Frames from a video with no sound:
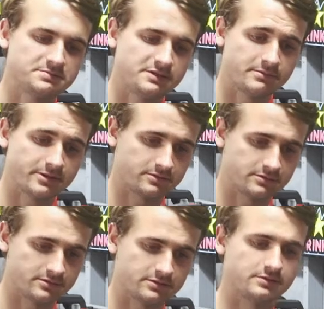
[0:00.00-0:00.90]
spin it back
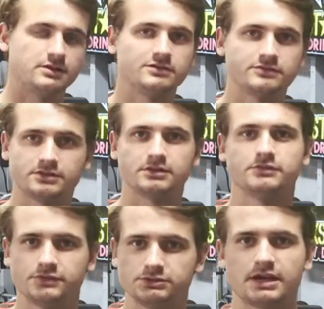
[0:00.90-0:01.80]
on and off and on
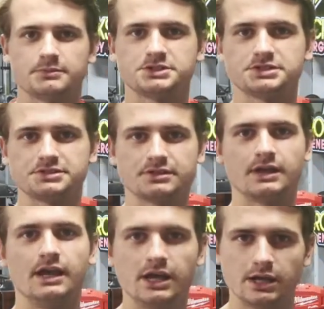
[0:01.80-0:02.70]
a few times, just to
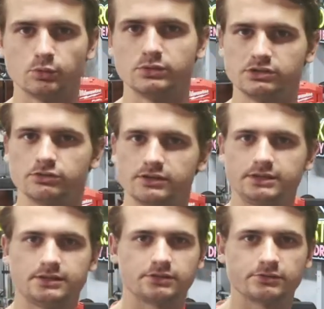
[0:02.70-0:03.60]

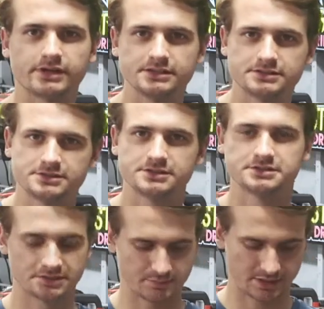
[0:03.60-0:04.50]
recreate the threads,
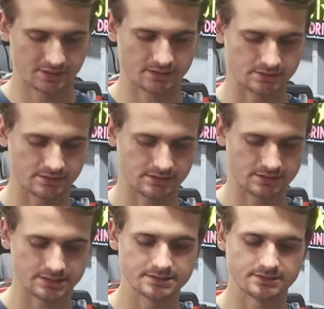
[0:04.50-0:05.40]
just to make it
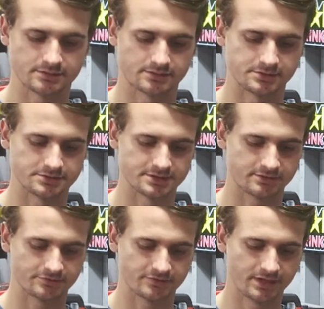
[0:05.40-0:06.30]
easier on
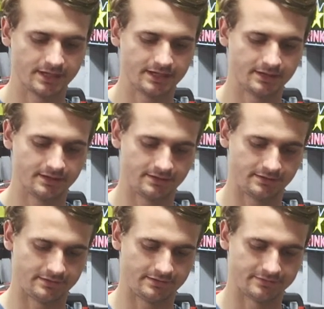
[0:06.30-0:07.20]
yourself.
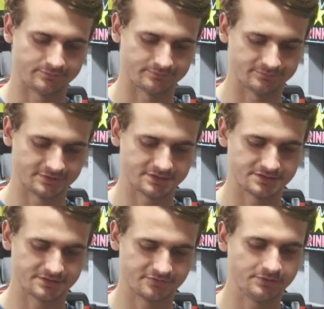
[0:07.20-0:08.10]

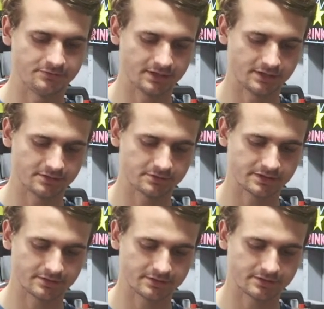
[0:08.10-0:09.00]
Because if you cut it
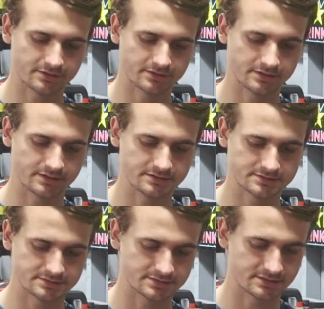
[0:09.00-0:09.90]
without a nut on it,
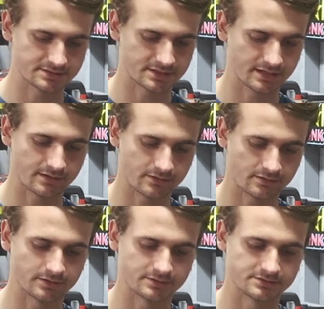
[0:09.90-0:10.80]
it's kind of
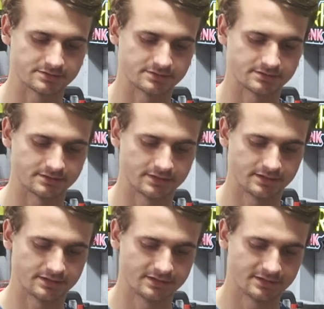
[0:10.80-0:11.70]
hard to
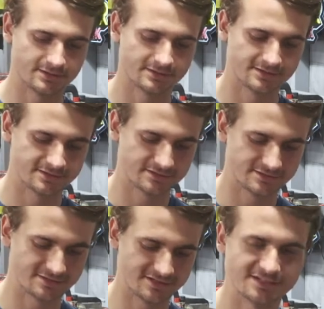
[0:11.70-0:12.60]

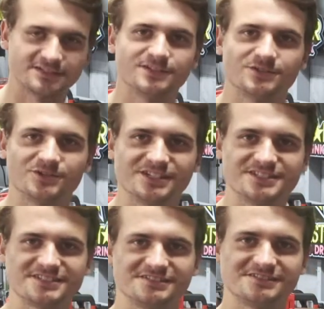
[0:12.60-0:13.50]
get the
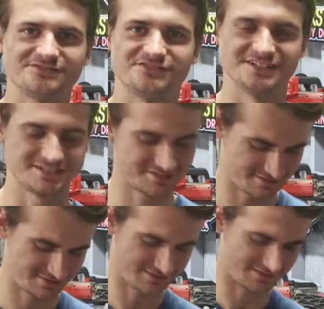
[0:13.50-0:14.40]
threads
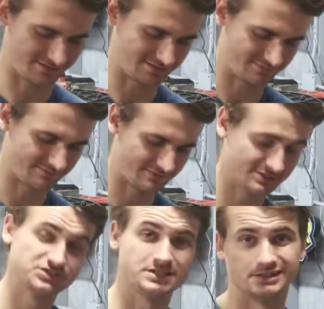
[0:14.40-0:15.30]
fixed,
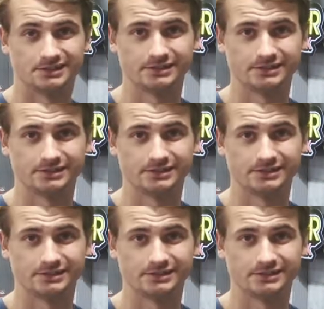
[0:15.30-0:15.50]
unless you get